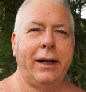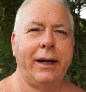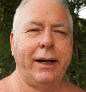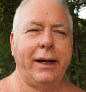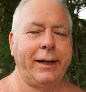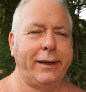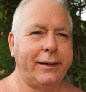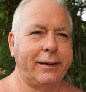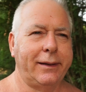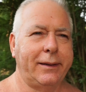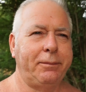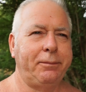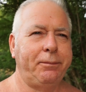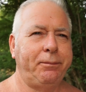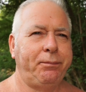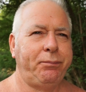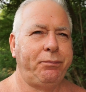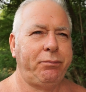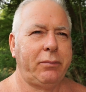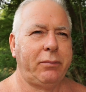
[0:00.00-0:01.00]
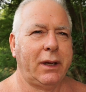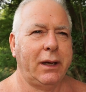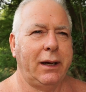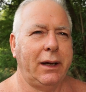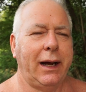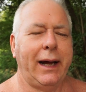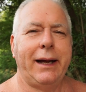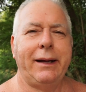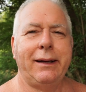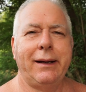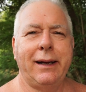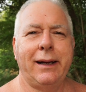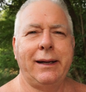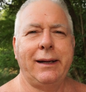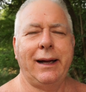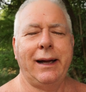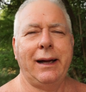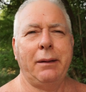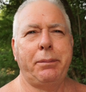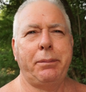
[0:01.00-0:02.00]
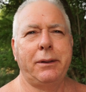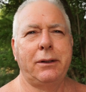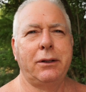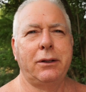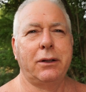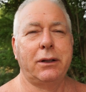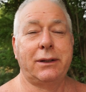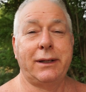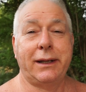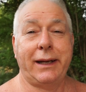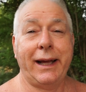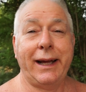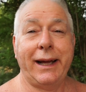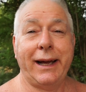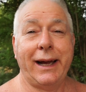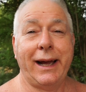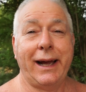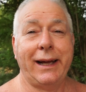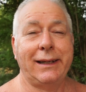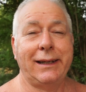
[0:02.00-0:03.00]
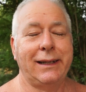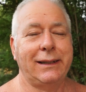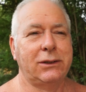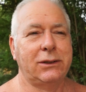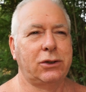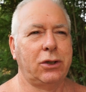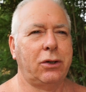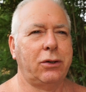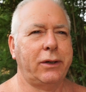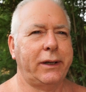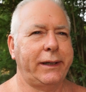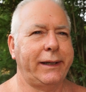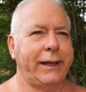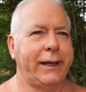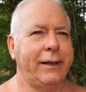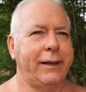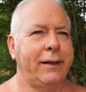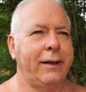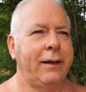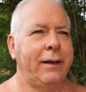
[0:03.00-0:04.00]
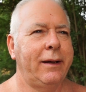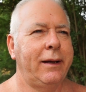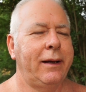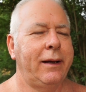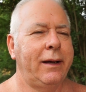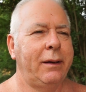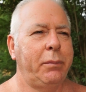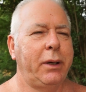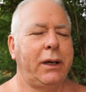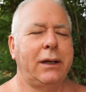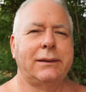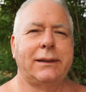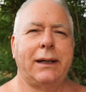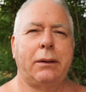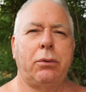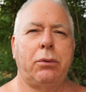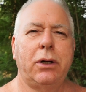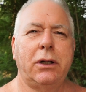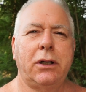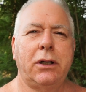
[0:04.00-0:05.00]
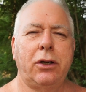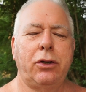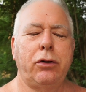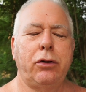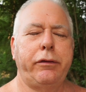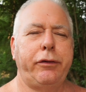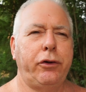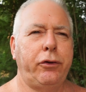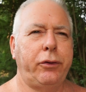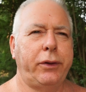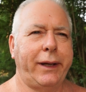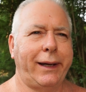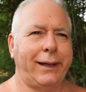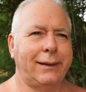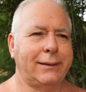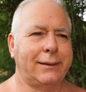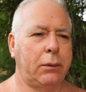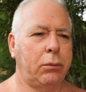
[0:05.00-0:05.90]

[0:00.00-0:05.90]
And I up until today I hadn't installed it yet because I wanted to do a few things.